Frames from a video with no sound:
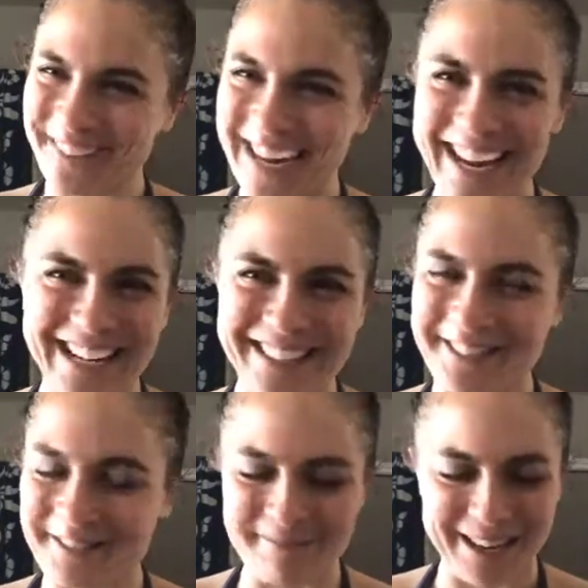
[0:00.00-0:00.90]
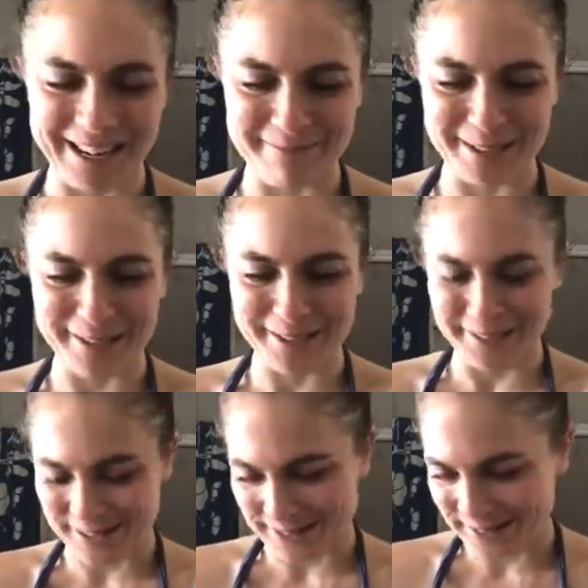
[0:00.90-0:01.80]
I hate to admit it, but it's
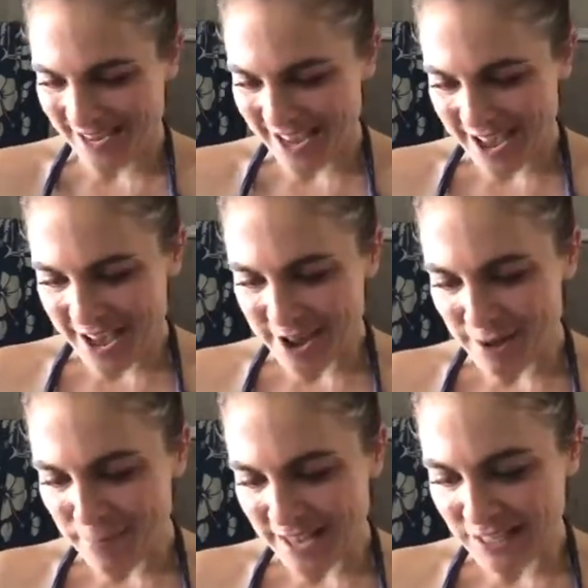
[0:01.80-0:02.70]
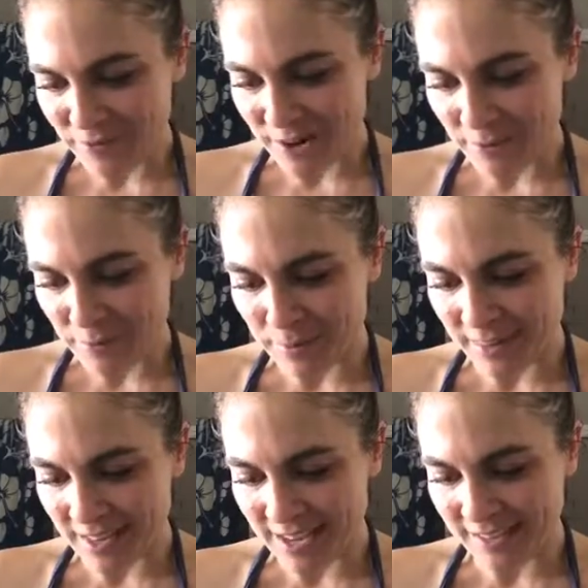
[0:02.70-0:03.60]
true. Your best friend would be
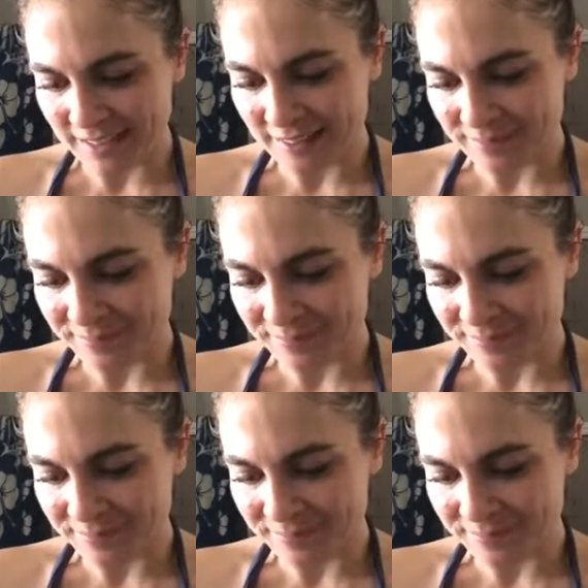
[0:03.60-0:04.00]
like,